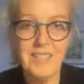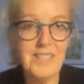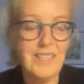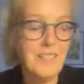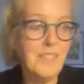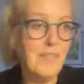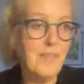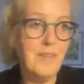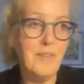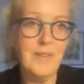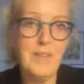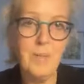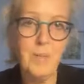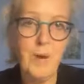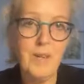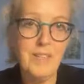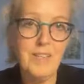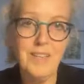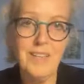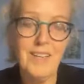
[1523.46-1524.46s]
I don't know,
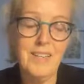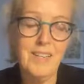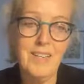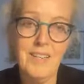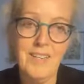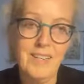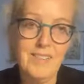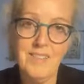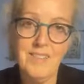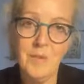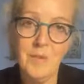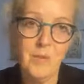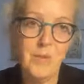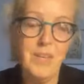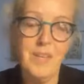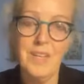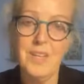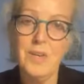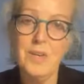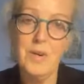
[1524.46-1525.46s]
I
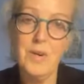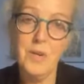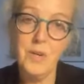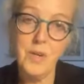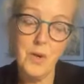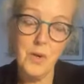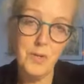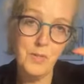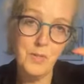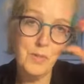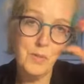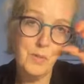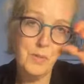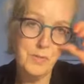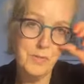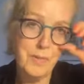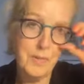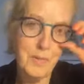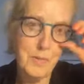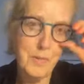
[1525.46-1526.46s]
got a costs
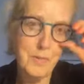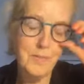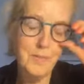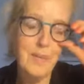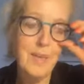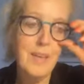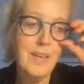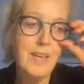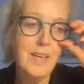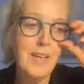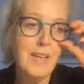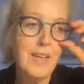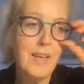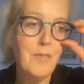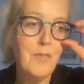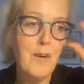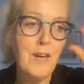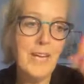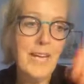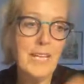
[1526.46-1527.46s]
order in a
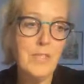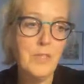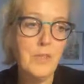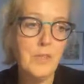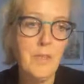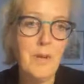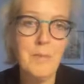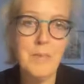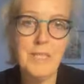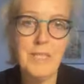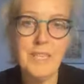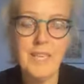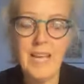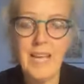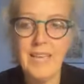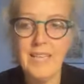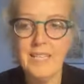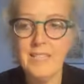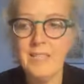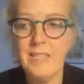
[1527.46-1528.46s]
financial remedy
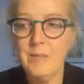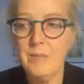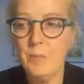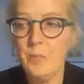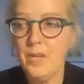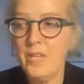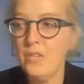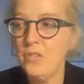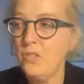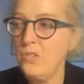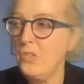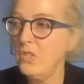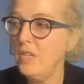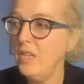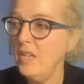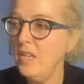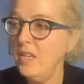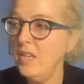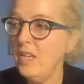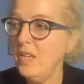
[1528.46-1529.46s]
case in
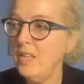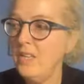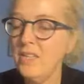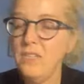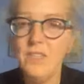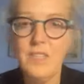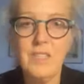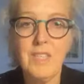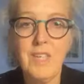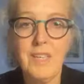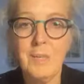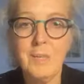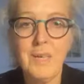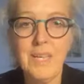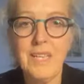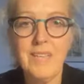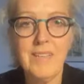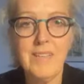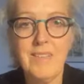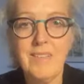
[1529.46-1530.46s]
which they just had
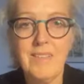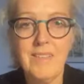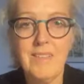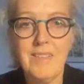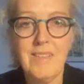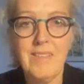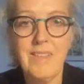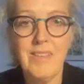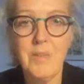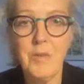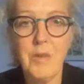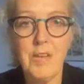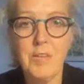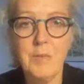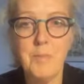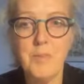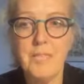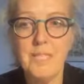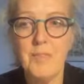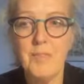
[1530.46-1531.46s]
been
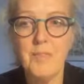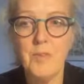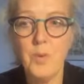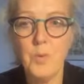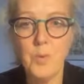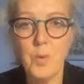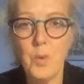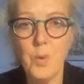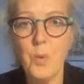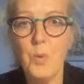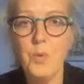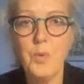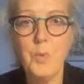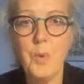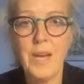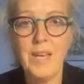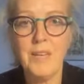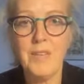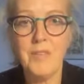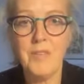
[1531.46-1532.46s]
incredibly difficult all
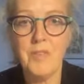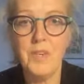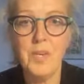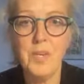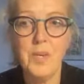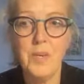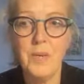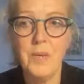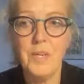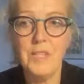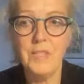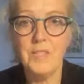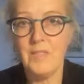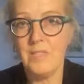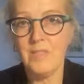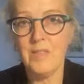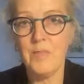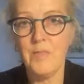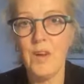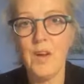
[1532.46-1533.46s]
the way through, and
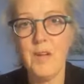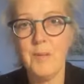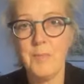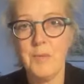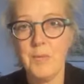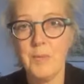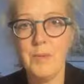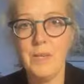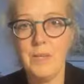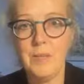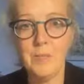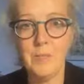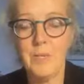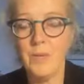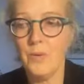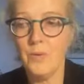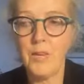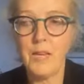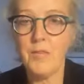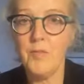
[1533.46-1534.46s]
justifiably
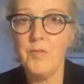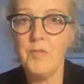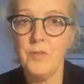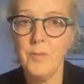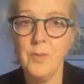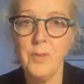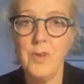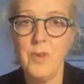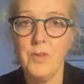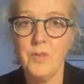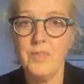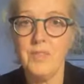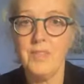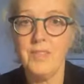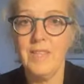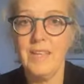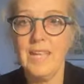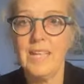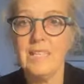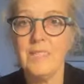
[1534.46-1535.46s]
we got our full
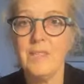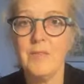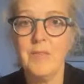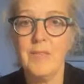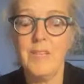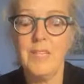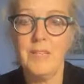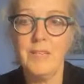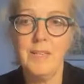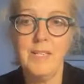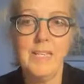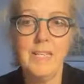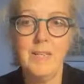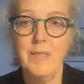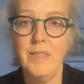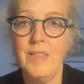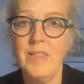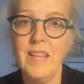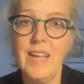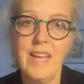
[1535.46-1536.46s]
costs at the end of it, and
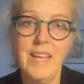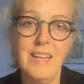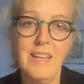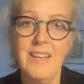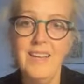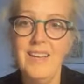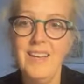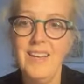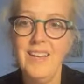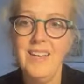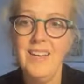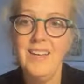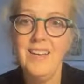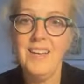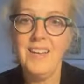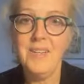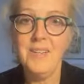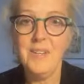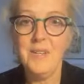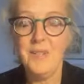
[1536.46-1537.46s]
even then,
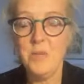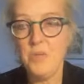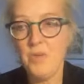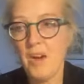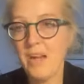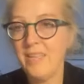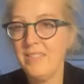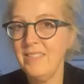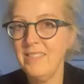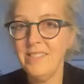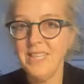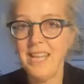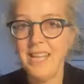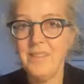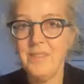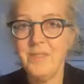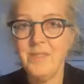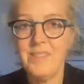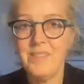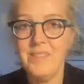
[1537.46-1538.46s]
they dragged it
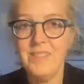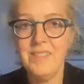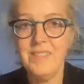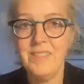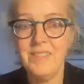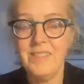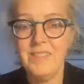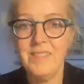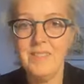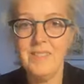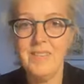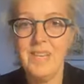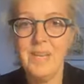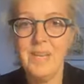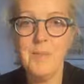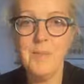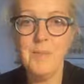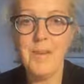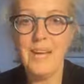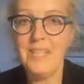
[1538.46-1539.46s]
out, and
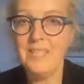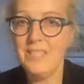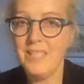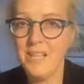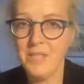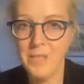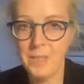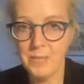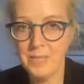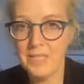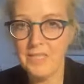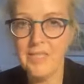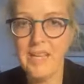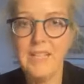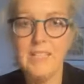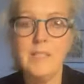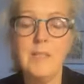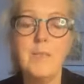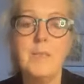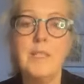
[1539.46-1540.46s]
we had to go to an
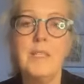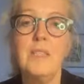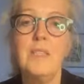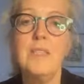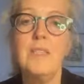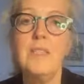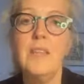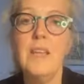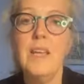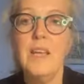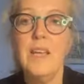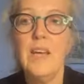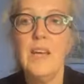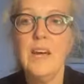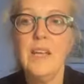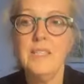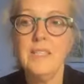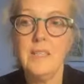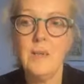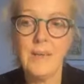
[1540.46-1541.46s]
assessment,
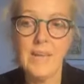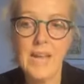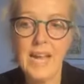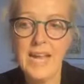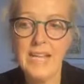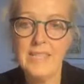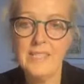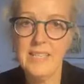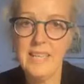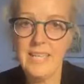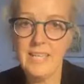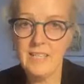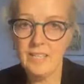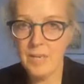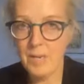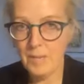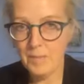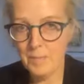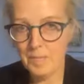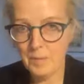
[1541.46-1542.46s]
and so it can take
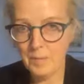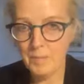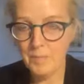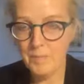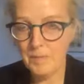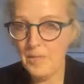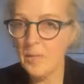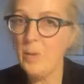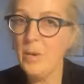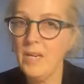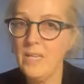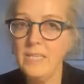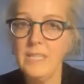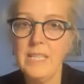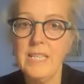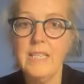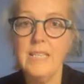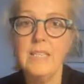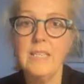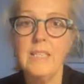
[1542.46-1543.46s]
time and be quite
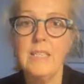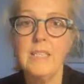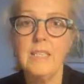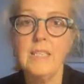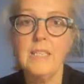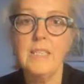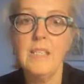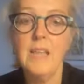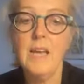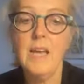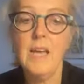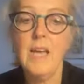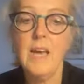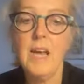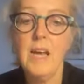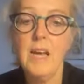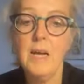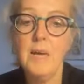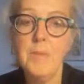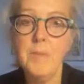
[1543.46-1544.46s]
tedious,
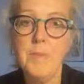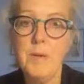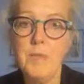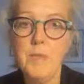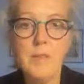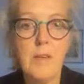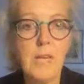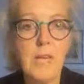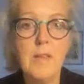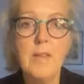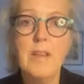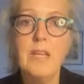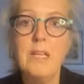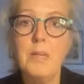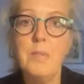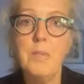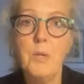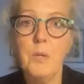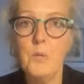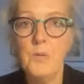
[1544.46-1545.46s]
but really,
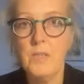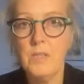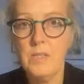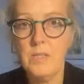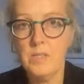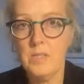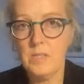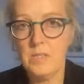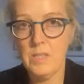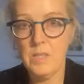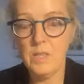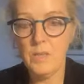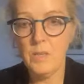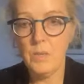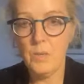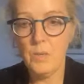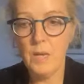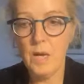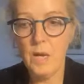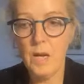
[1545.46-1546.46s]
really important
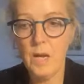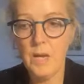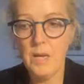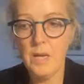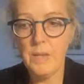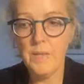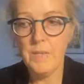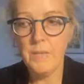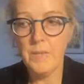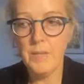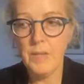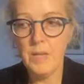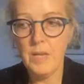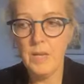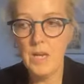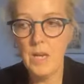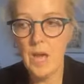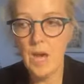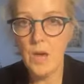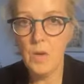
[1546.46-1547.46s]
to
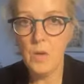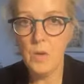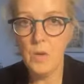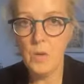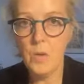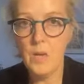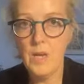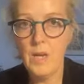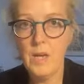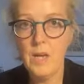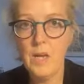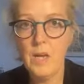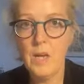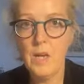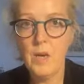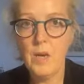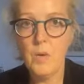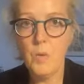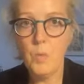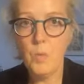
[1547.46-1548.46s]
know
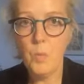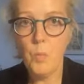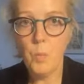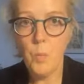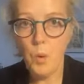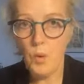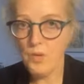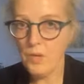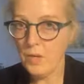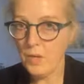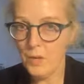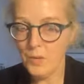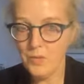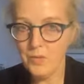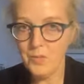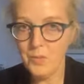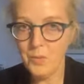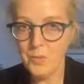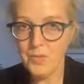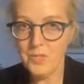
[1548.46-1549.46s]
what the
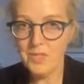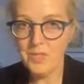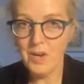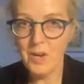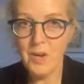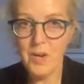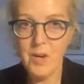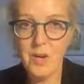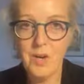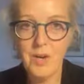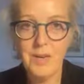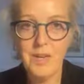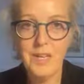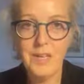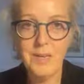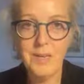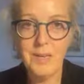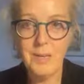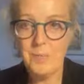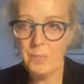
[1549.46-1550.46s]
costs orders are
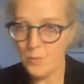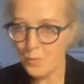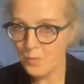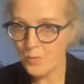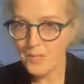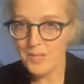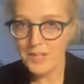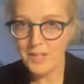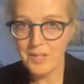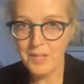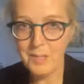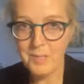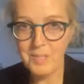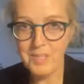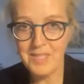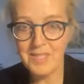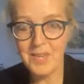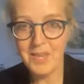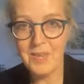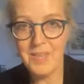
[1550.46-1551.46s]
in broad
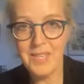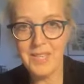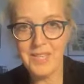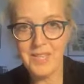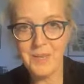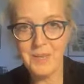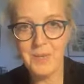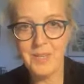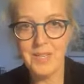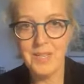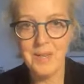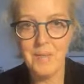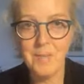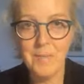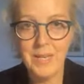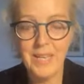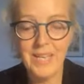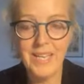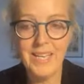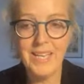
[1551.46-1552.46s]
terms, so that you can
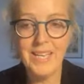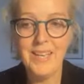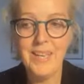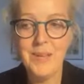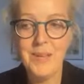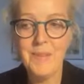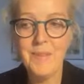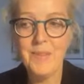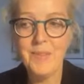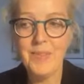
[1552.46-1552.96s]
be